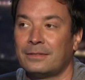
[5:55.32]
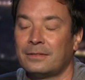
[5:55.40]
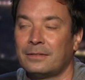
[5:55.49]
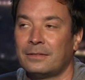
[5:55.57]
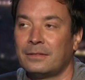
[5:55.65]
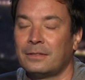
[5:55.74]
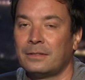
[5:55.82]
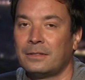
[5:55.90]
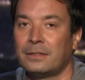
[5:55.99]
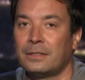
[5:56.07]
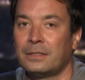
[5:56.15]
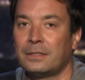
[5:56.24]

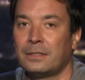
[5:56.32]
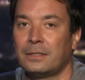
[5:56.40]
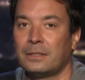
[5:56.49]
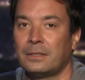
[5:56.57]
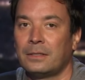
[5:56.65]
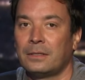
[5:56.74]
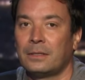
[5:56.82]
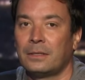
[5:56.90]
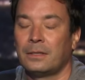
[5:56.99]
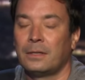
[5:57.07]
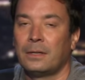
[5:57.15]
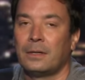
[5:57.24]

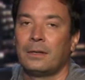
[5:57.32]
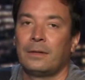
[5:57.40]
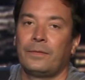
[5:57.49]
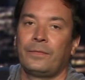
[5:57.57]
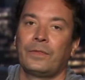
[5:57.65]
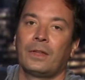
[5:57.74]
(silence)